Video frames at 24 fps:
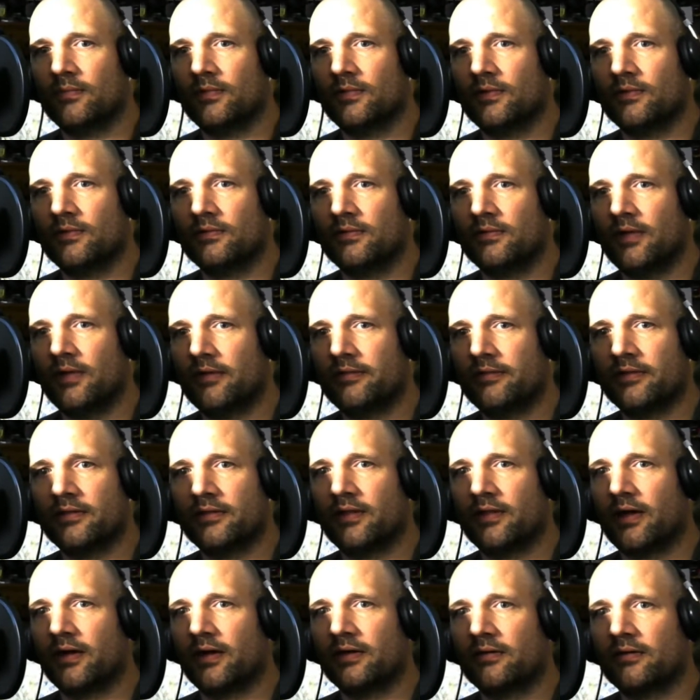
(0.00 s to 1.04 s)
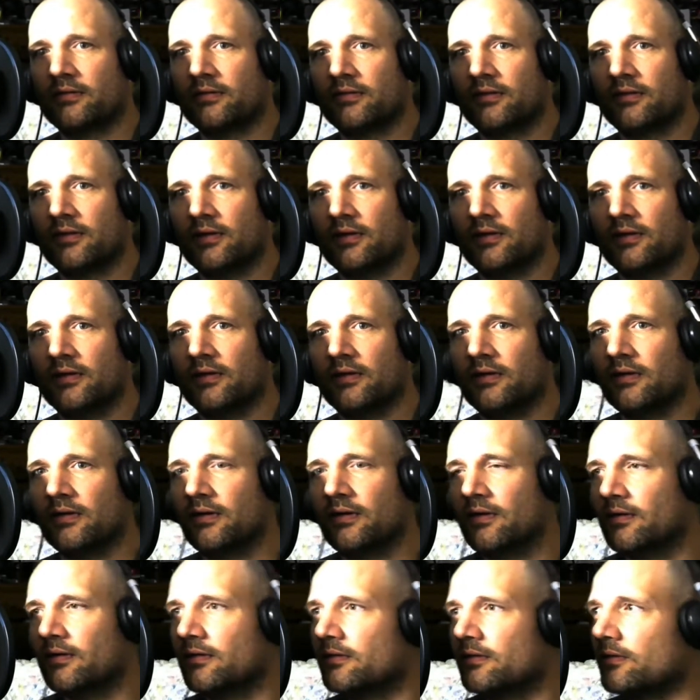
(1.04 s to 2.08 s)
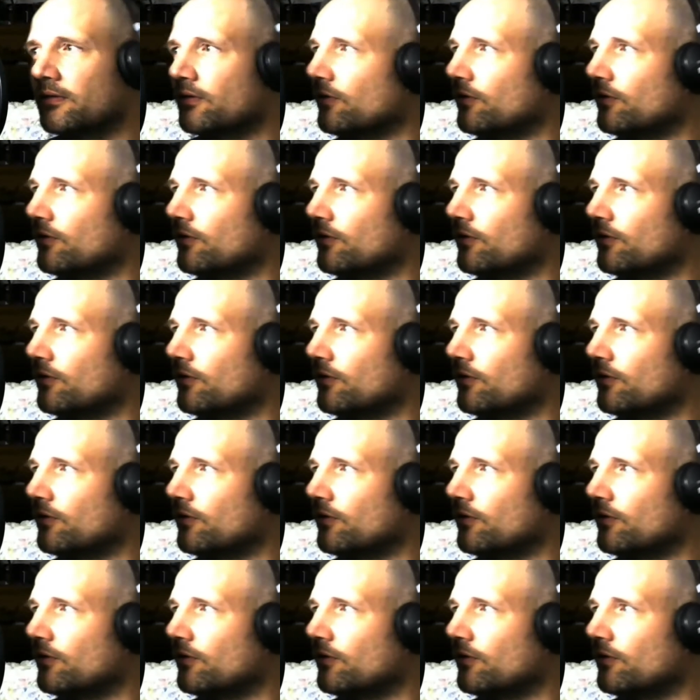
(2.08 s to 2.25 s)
Nothing like the little